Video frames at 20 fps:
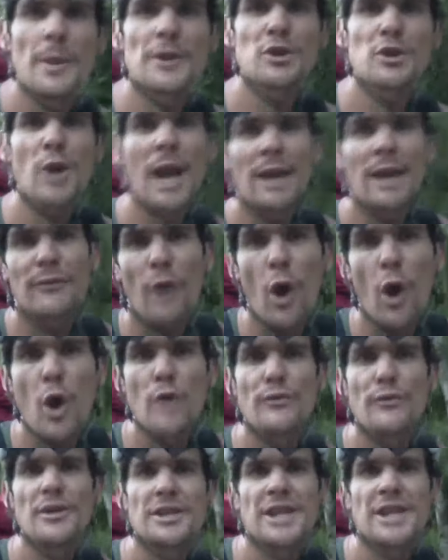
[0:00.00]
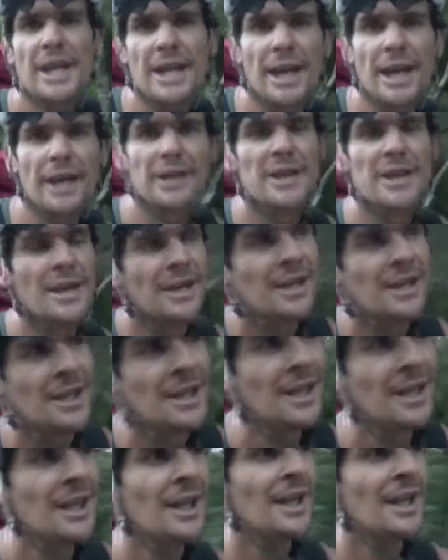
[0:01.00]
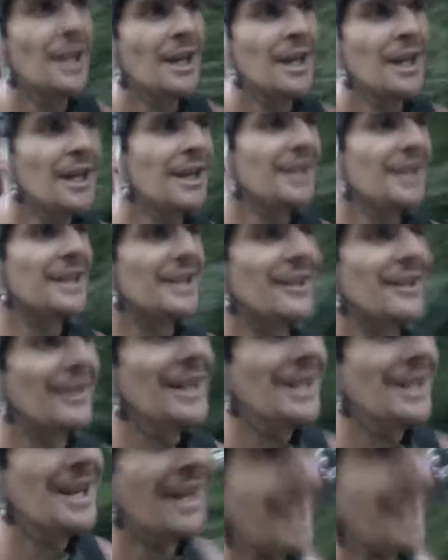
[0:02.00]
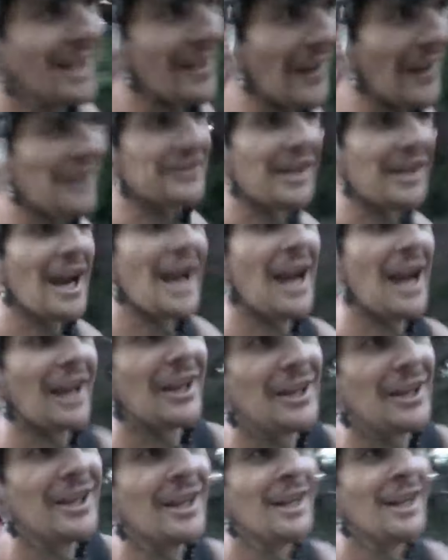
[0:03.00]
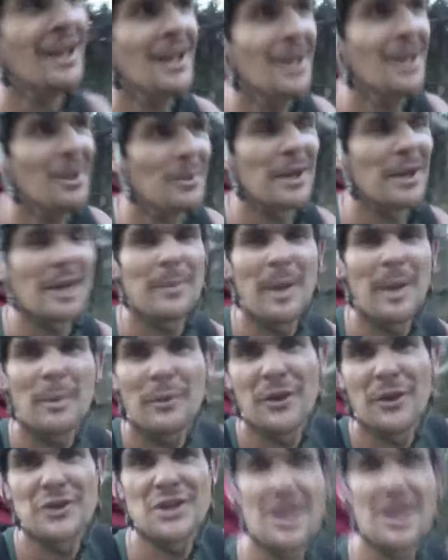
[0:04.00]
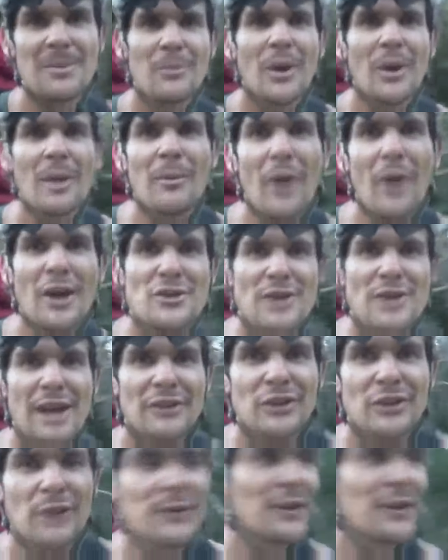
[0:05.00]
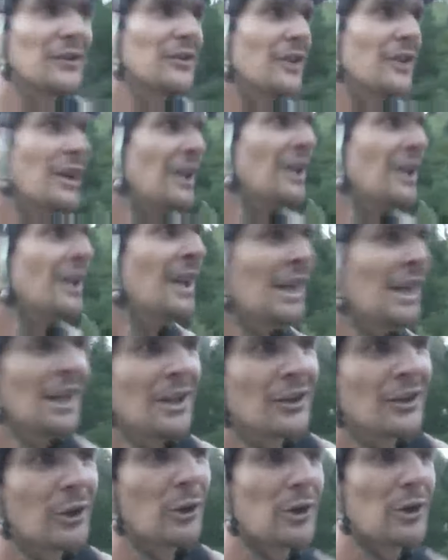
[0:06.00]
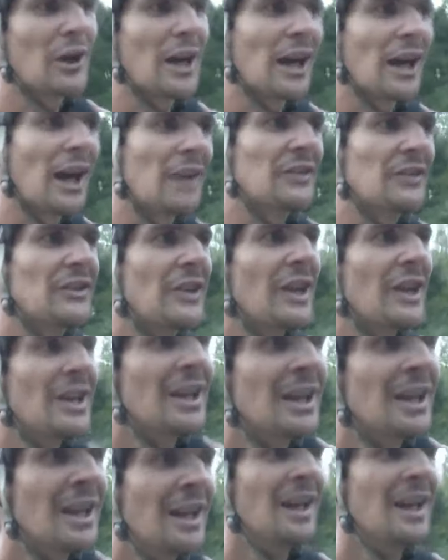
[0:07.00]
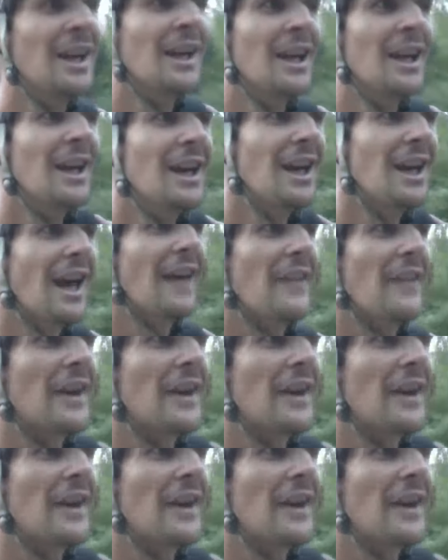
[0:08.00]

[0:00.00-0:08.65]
been training for over a decade. You know what I mean? And they say, Harley, we get people in the gym want to buy drugs off us to look like us. And